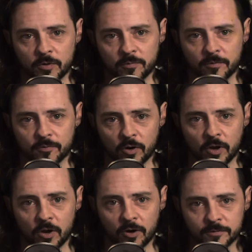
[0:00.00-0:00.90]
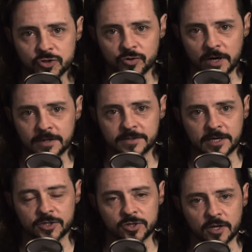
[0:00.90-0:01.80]
have got a lot of strain and
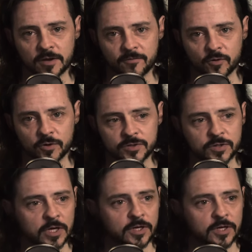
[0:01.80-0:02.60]
tension in their voice,